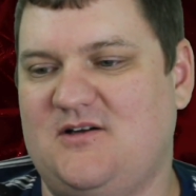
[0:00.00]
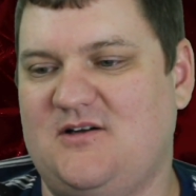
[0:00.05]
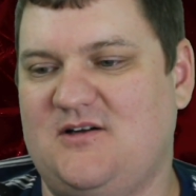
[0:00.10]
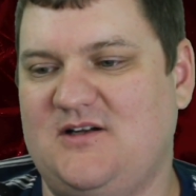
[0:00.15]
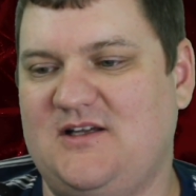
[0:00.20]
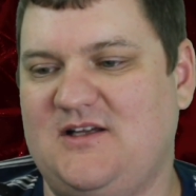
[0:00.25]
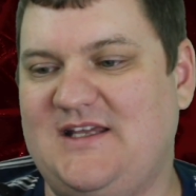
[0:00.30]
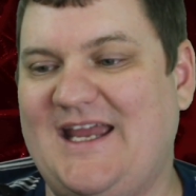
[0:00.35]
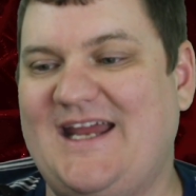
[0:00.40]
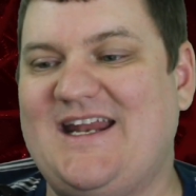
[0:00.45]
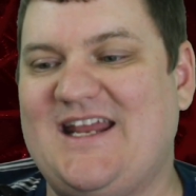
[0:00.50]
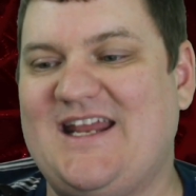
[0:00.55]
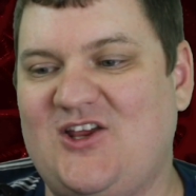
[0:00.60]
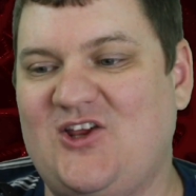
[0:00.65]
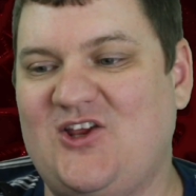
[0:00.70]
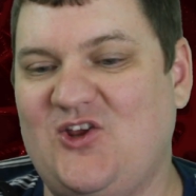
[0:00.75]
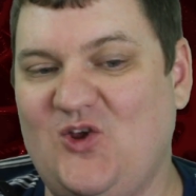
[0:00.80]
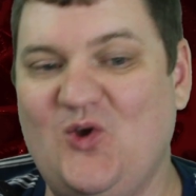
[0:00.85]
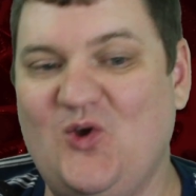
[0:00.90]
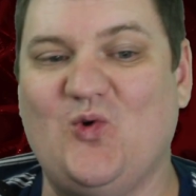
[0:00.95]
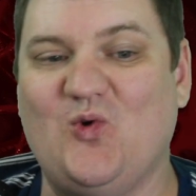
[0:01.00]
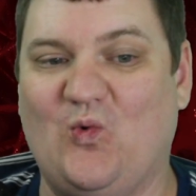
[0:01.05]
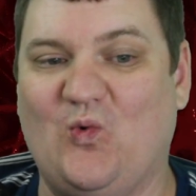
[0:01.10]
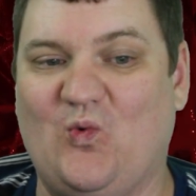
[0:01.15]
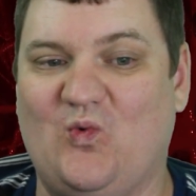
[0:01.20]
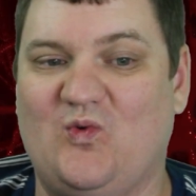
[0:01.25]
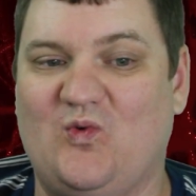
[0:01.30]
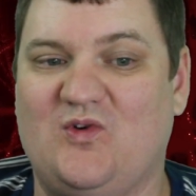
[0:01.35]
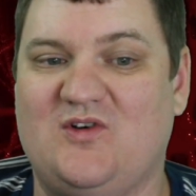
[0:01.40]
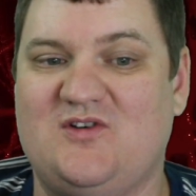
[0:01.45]
getting you
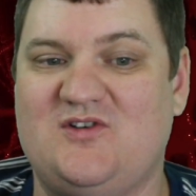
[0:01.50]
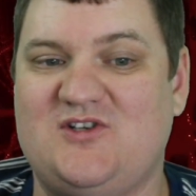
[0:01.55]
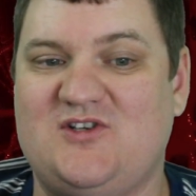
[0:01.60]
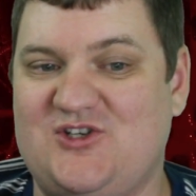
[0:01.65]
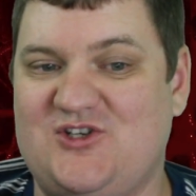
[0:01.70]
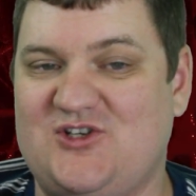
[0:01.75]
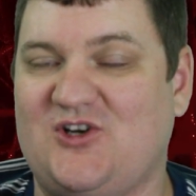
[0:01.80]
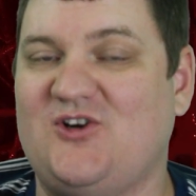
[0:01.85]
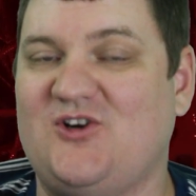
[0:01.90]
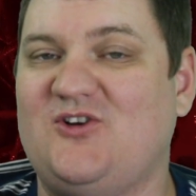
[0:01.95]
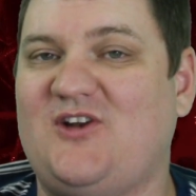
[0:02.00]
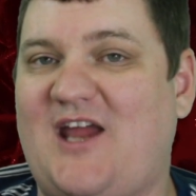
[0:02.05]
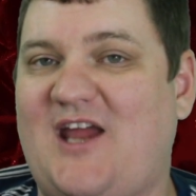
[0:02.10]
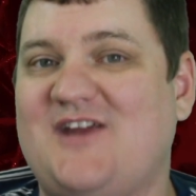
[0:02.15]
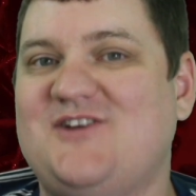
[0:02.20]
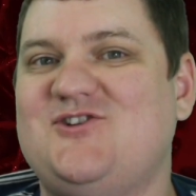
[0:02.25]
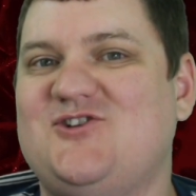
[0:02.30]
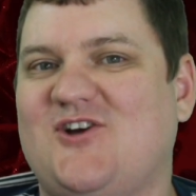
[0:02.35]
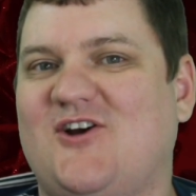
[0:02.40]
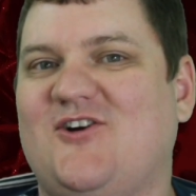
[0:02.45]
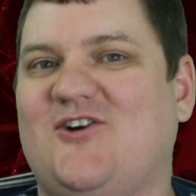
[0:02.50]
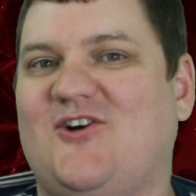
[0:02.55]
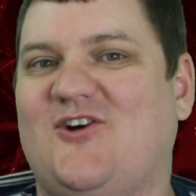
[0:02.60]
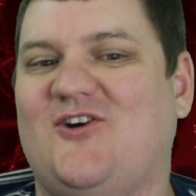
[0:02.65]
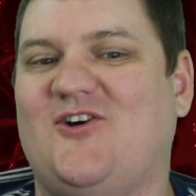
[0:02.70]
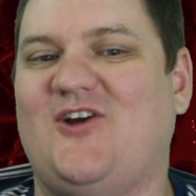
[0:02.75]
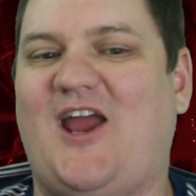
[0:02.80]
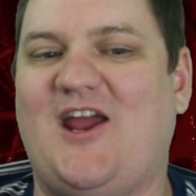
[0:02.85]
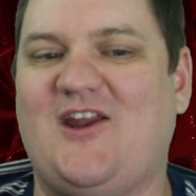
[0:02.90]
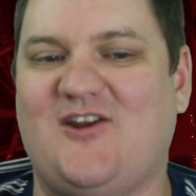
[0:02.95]
to turn that junker
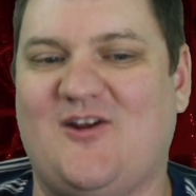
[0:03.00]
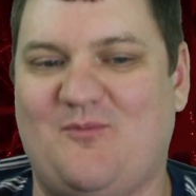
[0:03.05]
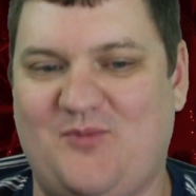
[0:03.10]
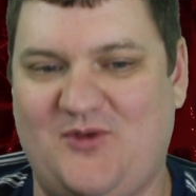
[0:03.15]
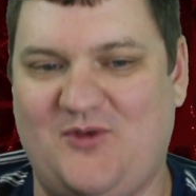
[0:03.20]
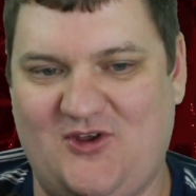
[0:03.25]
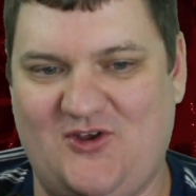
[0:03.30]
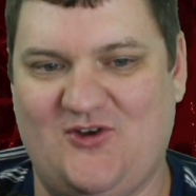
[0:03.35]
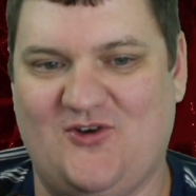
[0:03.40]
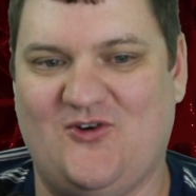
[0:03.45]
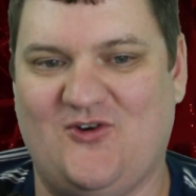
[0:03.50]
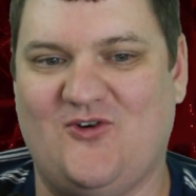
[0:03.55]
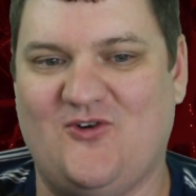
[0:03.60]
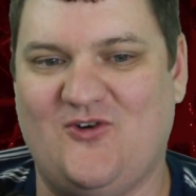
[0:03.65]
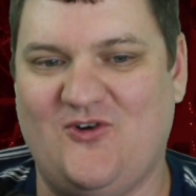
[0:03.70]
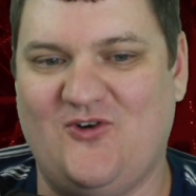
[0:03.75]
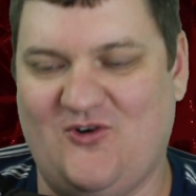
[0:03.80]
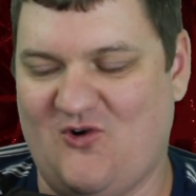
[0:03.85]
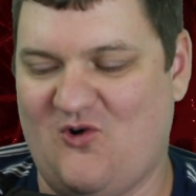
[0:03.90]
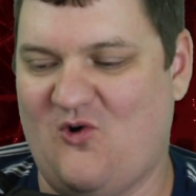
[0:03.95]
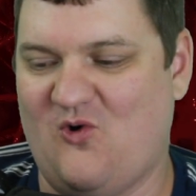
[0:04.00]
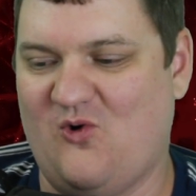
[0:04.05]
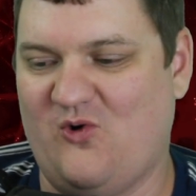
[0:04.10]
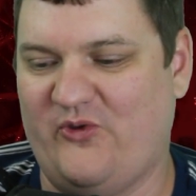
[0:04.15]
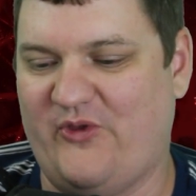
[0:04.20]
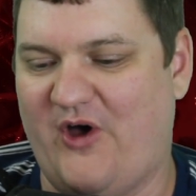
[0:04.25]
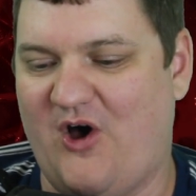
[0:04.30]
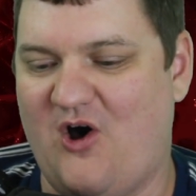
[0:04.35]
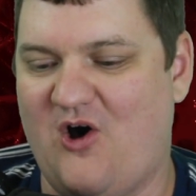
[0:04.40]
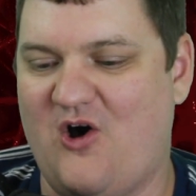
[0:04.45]
into pure gold
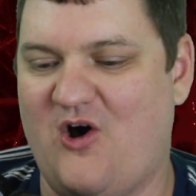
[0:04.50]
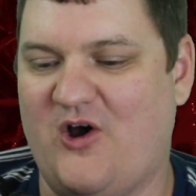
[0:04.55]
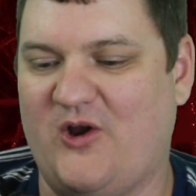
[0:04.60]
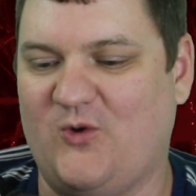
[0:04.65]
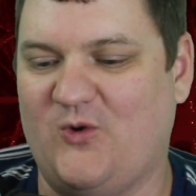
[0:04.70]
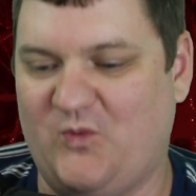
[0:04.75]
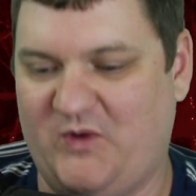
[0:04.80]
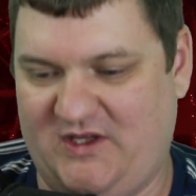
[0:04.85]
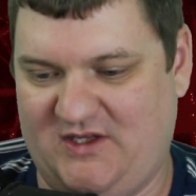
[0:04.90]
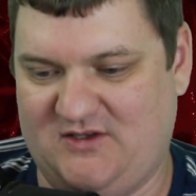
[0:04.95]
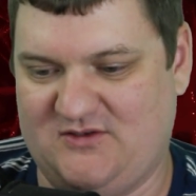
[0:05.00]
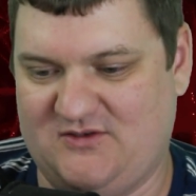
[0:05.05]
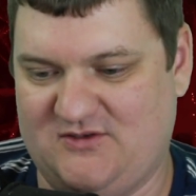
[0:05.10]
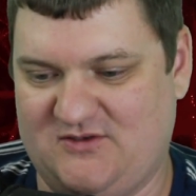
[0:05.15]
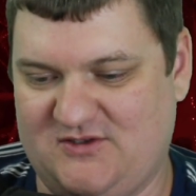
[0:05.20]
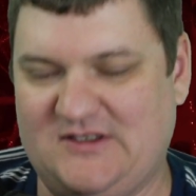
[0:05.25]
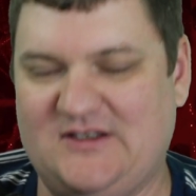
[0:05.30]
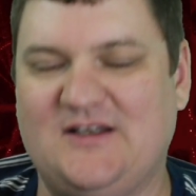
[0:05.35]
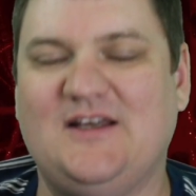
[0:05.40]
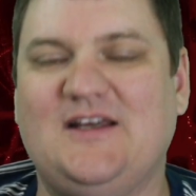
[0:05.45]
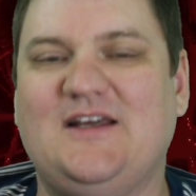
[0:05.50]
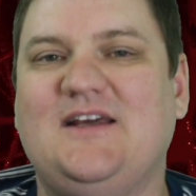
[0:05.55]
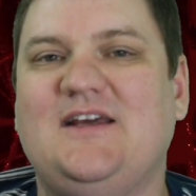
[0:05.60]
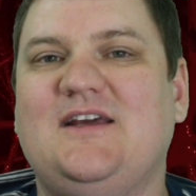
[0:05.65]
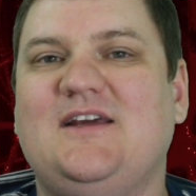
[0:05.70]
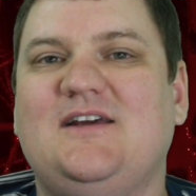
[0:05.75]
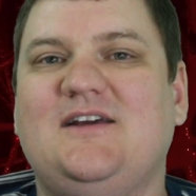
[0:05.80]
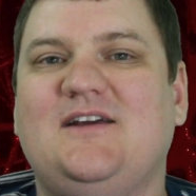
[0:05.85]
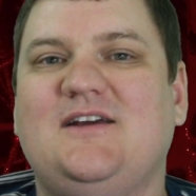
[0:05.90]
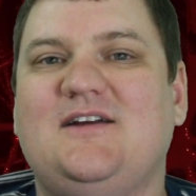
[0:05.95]
on wheels.
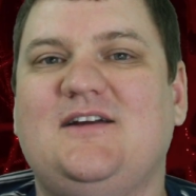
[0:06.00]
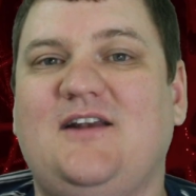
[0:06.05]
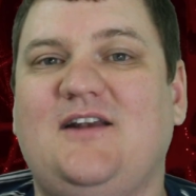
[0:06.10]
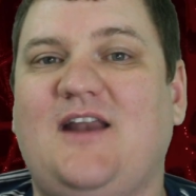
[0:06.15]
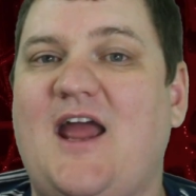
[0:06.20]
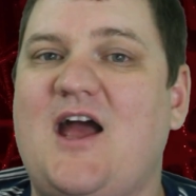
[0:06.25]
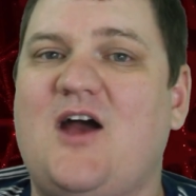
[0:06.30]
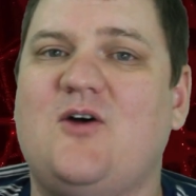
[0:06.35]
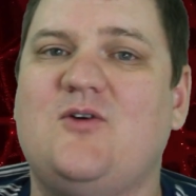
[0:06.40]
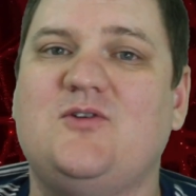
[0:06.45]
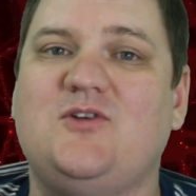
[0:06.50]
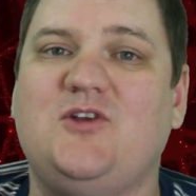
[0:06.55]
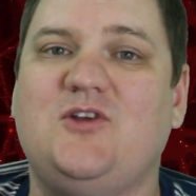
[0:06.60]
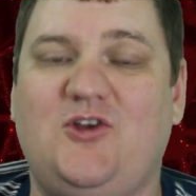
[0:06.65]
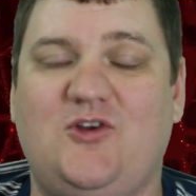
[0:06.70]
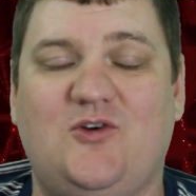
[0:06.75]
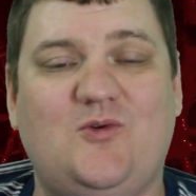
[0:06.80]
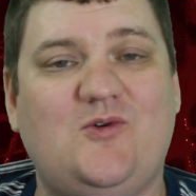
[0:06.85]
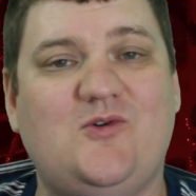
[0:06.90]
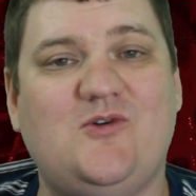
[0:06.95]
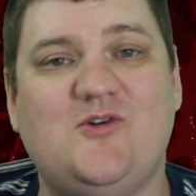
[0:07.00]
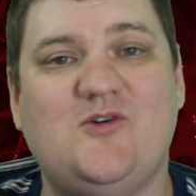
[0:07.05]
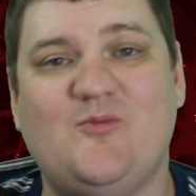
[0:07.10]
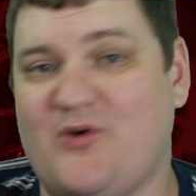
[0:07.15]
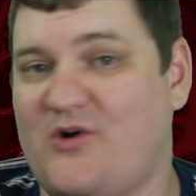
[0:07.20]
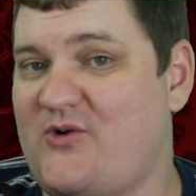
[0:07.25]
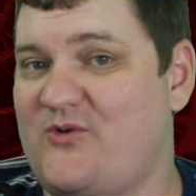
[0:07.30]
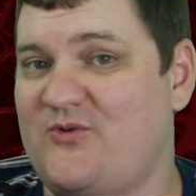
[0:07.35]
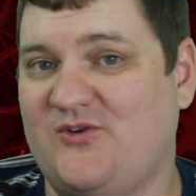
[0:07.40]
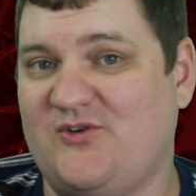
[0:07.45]
Now, your
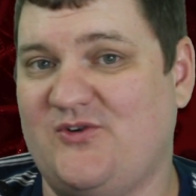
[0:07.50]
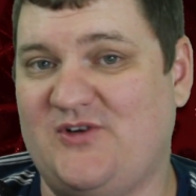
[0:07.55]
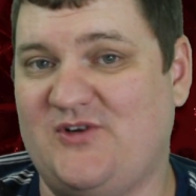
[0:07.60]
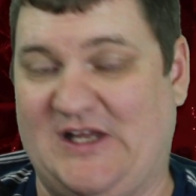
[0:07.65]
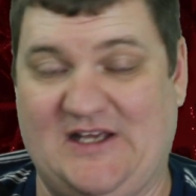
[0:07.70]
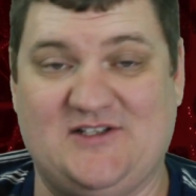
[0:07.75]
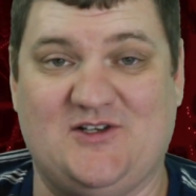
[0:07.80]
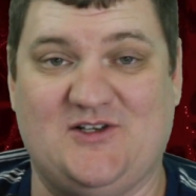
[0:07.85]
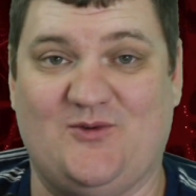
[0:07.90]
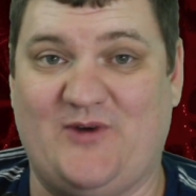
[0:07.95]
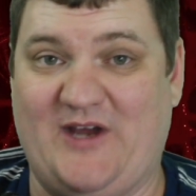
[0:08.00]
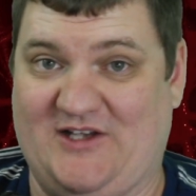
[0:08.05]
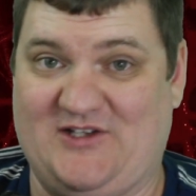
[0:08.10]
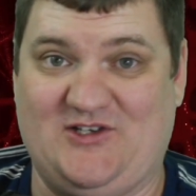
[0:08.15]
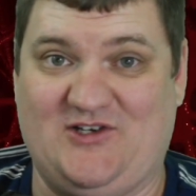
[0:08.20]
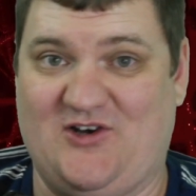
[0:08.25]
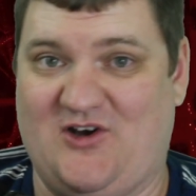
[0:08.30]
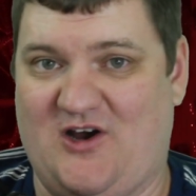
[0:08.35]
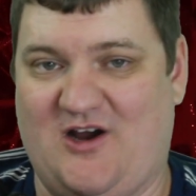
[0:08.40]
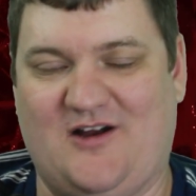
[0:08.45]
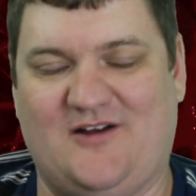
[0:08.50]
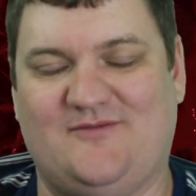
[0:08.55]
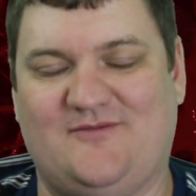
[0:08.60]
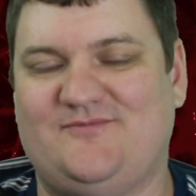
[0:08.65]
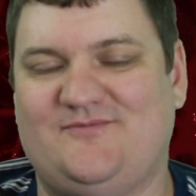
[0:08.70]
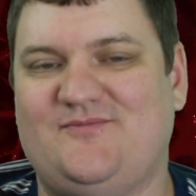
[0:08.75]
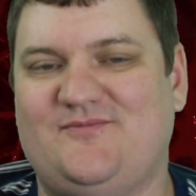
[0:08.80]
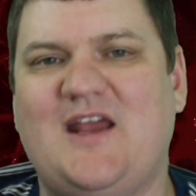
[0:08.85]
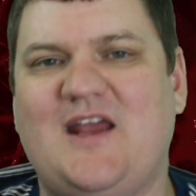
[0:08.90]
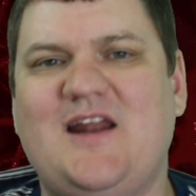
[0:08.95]
boner is a race car.
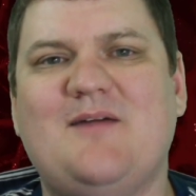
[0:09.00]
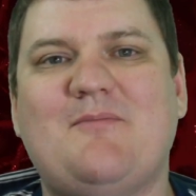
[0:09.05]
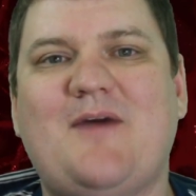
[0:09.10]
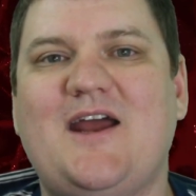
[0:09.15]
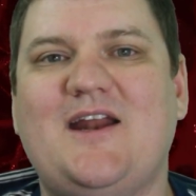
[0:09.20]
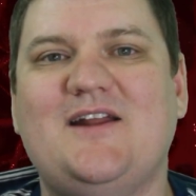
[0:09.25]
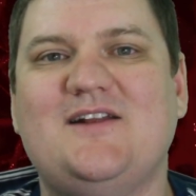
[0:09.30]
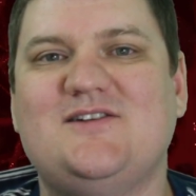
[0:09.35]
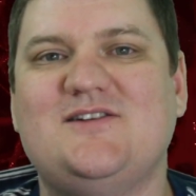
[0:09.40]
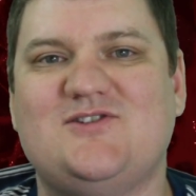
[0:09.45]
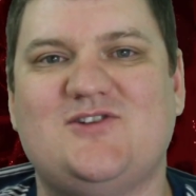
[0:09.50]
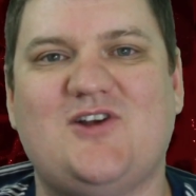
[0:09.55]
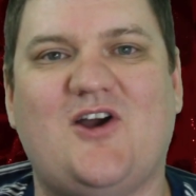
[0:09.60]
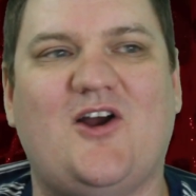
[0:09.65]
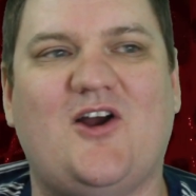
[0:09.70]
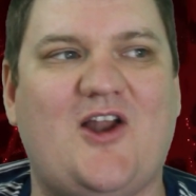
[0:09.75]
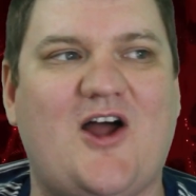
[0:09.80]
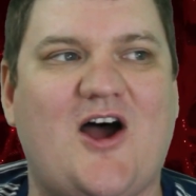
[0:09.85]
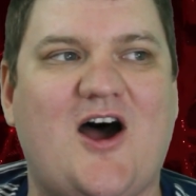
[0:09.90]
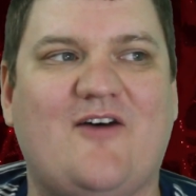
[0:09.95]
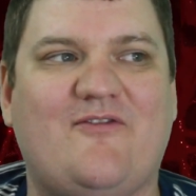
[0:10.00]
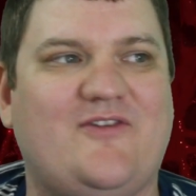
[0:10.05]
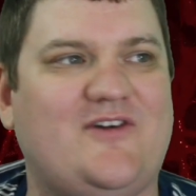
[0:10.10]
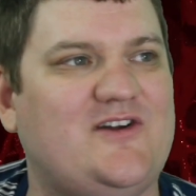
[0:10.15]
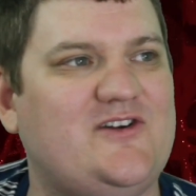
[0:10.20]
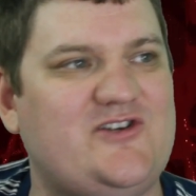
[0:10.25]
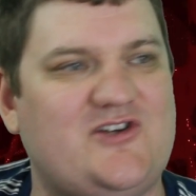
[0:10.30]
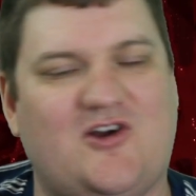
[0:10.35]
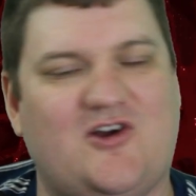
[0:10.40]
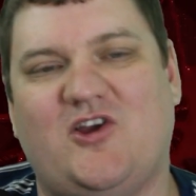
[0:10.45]
In a mind, it started off in a
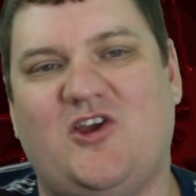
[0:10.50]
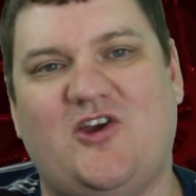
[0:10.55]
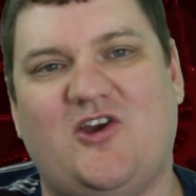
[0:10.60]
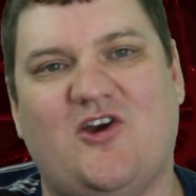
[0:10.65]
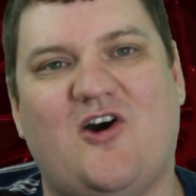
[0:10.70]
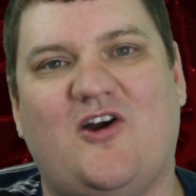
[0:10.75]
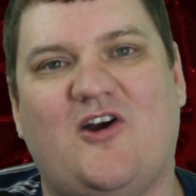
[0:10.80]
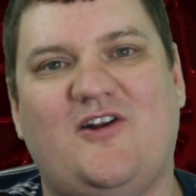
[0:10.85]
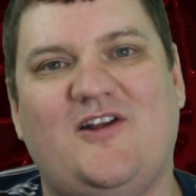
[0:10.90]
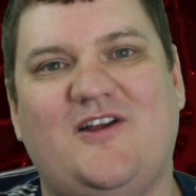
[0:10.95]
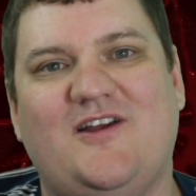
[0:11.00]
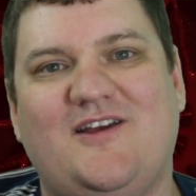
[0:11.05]
junkyard.